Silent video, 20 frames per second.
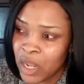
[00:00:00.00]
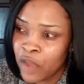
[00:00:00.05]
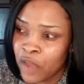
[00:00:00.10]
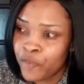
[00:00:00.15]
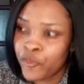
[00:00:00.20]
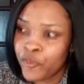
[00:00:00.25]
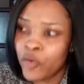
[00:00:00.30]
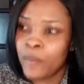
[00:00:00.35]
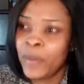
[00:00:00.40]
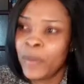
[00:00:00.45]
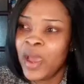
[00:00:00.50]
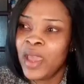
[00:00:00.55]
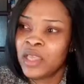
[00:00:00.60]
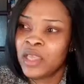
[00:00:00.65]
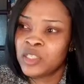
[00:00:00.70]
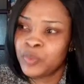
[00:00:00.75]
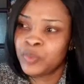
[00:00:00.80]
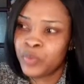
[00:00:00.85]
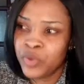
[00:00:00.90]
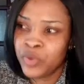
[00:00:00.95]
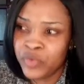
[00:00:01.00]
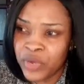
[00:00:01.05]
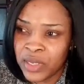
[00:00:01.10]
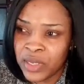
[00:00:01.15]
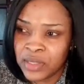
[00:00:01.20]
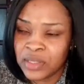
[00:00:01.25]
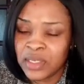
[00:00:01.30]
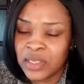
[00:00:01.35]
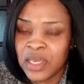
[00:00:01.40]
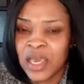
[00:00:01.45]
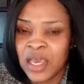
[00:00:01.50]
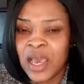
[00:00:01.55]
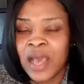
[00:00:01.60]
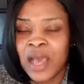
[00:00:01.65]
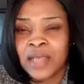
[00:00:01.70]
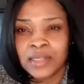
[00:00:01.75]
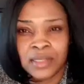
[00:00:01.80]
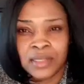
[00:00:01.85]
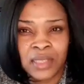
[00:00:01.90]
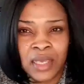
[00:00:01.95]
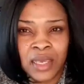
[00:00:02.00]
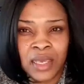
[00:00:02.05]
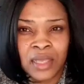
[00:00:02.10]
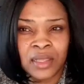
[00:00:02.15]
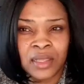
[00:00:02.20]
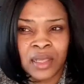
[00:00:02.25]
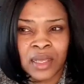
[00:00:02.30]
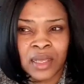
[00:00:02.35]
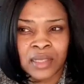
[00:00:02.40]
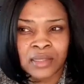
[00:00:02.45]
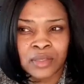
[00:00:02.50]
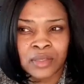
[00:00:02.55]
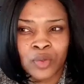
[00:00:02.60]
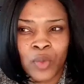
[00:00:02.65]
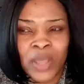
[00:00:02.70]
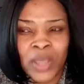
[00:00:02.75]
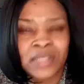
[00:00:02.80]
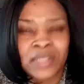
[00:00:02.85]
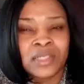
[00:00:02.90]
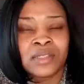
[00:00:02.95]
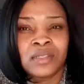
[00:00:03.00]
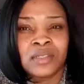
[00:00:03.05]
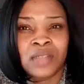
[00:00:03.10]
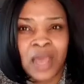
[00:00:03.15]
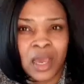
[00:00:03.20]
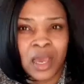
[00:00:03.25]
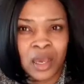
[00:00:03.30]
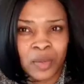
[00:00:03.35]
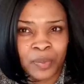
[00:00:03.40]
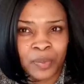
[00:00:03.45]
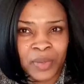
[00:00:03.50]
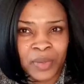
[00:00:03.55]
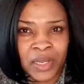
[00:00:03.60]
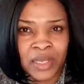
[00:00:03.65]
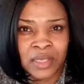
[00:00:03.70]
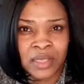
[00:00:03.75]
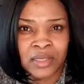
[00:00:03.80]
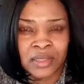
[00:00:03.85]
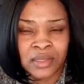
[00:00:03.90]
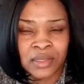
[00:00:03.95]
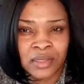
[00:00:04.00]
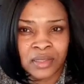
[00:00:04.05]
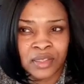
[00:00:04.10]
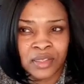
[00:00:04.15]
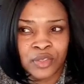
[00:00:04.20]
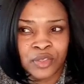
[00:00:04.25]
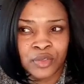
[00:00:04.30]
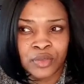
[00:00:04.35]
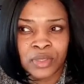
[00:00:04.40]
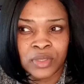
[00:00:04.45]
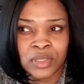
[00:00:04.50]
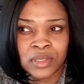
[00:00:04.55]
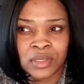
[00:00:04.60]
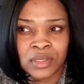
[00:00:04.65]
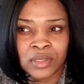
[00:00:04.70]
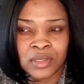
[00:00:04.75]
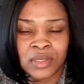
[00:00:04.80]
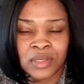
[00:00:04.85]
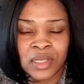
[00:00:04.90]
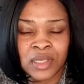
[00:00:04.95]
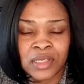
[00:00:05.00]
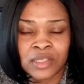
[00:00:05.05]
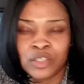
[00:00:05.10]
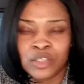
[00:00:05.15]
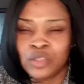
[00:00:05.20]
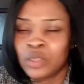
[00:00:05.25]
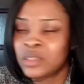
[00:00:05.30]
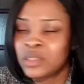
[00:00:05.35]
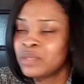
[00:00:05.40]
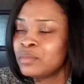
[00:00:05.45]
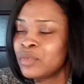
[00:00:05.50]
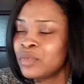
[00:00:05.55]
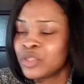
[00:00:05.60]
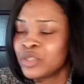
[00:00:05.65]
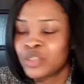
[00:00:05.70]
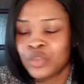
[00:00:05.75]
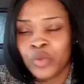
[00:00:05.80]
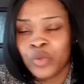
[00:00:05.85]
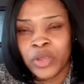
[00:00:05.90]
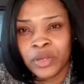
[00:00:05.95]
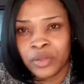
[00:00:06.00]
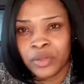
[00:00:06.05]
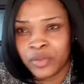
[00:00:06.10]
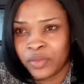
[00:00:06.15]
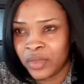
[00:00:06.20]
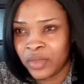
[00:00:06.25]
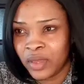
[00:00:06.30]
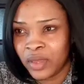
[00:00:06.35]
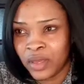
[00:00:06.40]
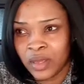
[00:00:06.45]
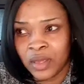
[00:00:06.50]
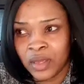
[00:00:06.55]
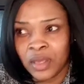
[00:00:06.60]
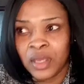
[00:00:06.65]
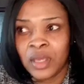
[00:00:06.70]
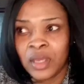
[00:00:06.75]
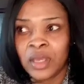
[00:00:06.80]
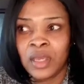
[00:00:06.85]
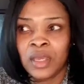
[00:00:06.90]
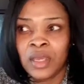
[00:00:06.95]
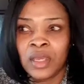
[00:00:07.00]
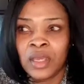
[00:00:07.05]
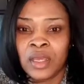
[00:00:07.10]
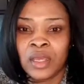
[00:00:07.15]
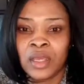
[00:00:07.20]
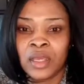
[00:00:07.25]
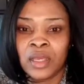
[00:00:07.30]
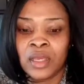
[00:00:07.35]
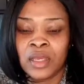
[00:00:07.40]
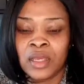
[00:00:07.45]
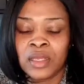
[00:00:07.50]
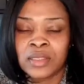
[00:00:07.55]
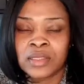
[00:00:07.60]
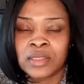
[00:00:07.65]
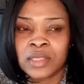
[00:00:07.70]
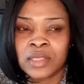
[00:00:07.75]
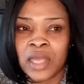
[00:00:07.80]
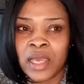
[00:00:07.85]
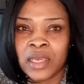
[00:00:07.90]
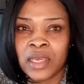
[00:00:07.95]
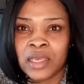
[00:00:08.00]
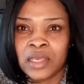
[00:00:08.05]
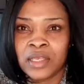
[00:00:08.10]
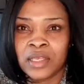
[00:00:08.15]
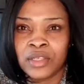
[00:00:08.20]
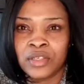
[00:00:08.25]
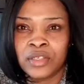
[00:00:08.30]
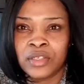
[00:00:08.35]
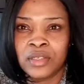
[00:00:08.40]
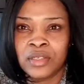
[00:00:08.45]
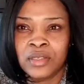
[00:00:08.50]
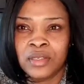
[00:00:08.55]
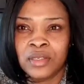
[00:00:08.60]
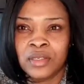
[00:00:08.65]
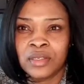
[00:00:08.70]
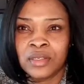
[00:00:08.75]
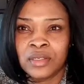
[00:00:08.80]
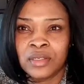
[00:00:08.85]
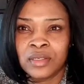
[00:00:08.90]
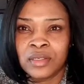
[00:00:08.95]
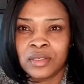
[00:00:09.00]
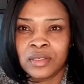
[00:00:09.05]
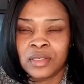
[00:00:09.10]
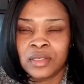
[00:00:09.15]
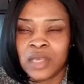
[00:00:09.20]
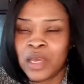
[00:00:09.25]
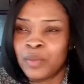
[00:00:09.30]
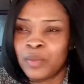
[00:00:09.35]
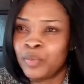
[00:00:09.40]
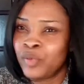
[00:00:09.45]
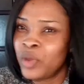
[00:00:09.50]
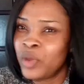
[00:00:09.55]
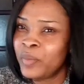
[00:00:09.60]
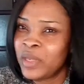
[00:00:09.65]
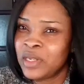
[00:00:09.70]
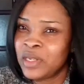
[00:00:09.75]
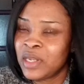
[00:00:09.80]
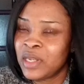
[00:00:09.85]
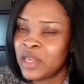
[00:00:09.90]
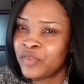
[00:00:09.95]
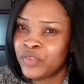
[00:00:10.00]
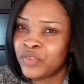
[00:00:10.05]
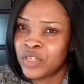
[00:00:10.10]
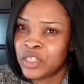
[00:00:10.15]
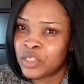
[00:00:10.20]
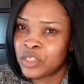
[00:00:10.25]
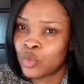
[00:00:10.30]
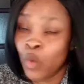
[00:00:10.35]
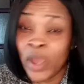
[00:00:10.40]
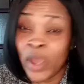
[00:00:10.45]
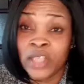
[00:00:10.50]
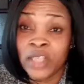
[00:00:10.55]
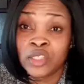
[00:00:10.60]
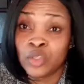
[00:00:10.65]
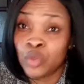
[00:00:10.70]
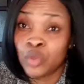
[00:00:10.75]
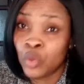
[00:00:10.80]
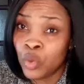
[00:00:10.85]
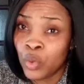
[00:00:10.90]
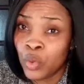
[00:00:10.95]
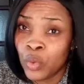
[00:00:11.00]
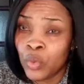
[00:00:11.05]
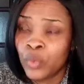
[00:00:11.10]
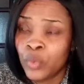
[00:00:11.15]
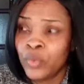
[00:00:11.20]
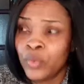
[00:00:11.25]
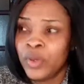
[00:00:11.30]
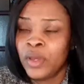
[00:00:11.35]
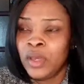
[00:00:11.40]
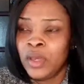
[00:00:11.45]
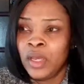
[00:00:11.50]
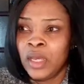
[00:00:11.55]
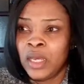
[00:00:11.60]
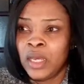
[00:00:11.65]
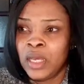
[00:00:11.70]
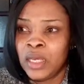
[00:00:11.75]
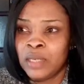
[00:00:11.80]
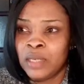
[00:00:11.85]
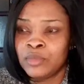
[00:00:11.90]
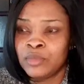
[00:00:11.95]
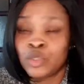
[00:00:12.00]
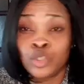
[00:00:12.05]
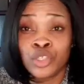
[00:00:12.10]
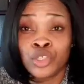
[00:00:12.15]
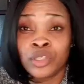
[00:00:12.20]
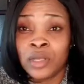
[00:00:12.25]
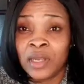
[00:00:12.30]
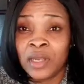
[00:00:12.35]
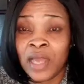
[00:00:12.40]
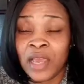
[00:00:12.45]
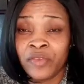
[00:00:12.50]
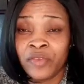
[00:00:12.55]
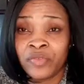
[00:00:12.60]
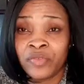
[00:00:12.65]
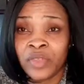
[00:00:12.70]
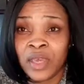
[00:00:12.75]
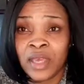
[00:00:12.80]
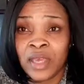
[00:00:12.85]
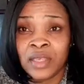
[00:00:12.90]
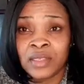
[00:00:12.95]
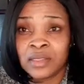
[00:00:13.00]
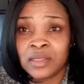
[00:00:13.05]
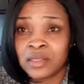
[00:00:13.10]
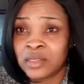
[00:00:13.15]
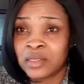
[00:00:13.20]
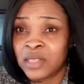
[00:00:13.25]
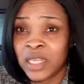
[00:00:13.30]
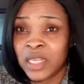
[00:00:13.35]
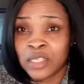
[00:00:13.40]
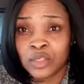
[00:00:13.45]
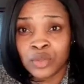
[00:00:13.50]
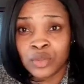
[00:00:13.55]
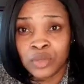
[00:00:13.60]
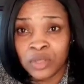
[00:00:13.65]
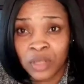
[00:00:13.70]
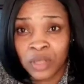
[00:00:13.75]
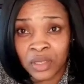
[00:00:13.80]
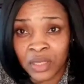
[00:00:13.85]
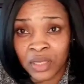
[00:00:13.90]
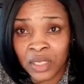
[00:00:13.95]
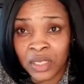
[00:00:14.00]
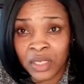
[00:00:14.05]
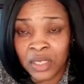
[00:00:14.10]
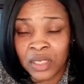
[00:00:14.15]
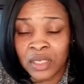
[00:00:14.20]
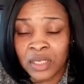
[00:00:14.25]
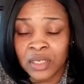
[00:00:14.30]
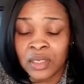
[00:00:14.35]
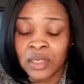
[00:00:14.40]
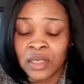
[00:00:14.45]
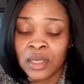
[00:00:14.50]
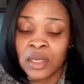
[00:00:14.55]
from my experience, I see it as quite a dark place. There's nothing much going on there. It's like the employment level is quite low. Social life there is next to nothing.